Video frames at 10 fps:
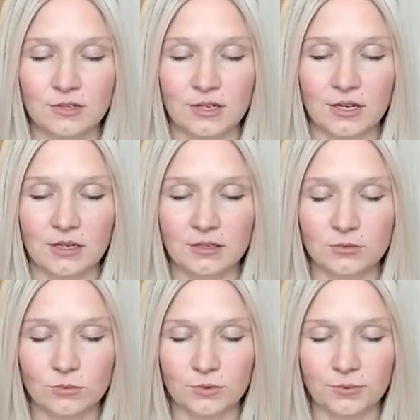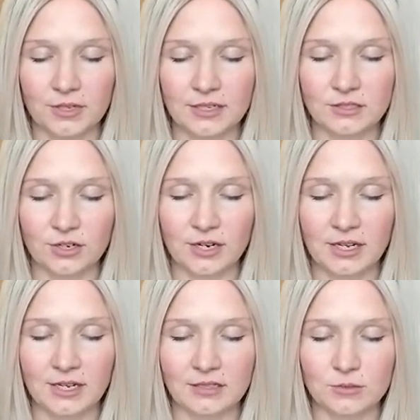and we place our
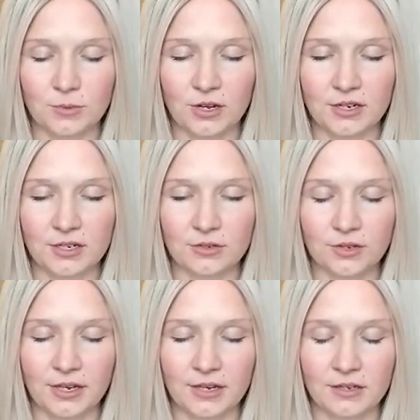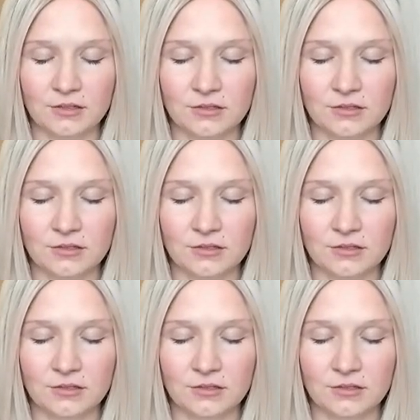hands upon it, okay?